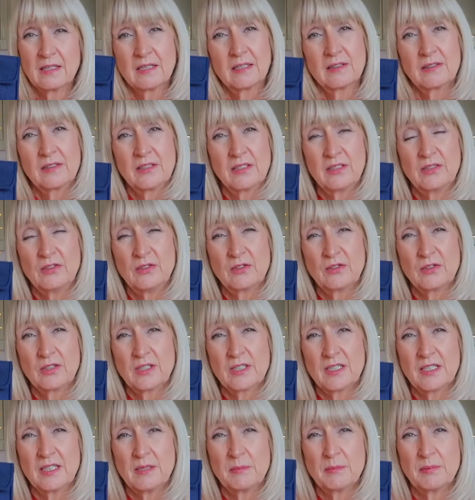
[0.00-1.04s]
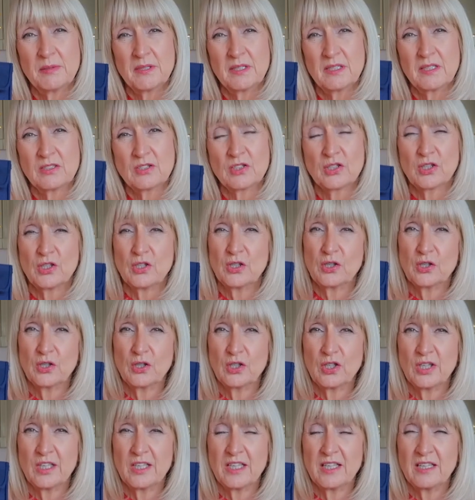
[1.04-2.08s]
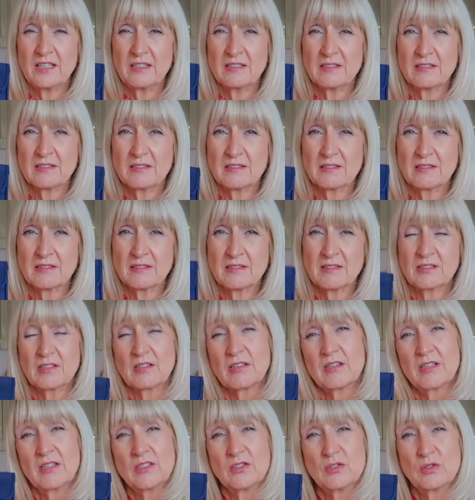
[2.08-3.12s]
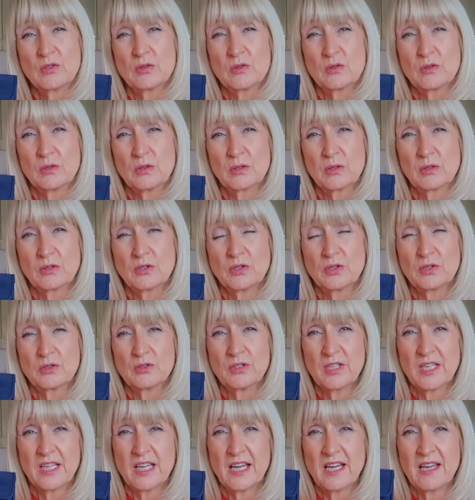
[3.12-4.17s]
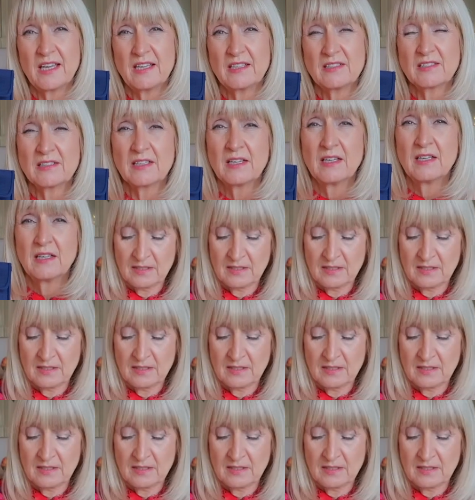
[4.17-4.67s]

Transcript: and then you can keep it securely inside your jewellery case.